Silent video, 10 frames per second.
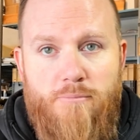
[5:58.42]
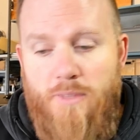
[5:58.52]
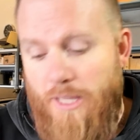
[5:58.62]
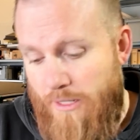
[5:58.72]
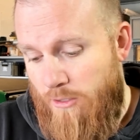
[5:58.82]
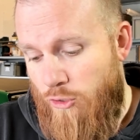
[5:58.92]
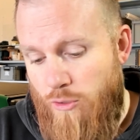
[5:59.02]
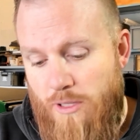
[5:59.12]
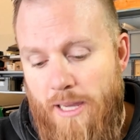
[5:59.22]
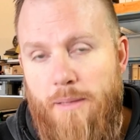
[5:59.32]
That
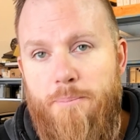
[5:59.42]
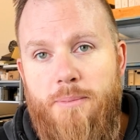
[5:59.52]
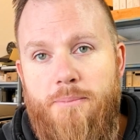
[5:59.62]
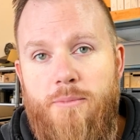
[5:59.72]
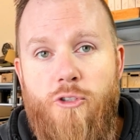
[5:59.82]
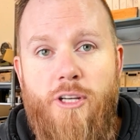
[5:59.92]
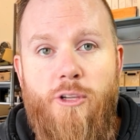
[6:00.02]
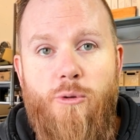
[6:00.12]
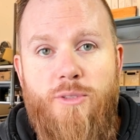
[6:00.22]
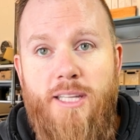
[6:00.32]
should help
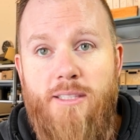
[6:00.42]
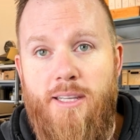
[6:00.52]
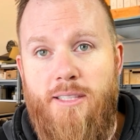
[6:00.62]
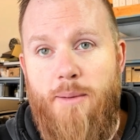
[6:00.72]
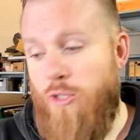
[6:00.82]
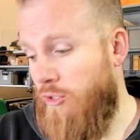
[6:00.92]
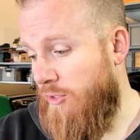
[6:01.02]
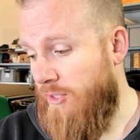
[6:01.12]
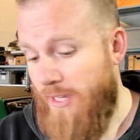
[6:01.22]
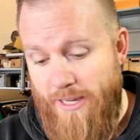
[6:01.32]
reduce intake
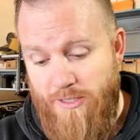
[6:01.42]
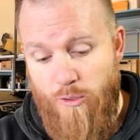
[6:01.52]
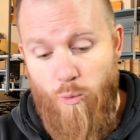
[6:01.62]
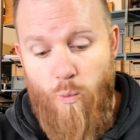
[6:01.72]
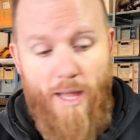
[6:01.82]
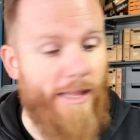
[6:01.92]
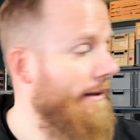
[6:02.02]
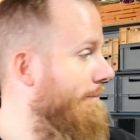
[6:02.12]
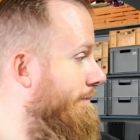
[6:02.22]
temperatures as well.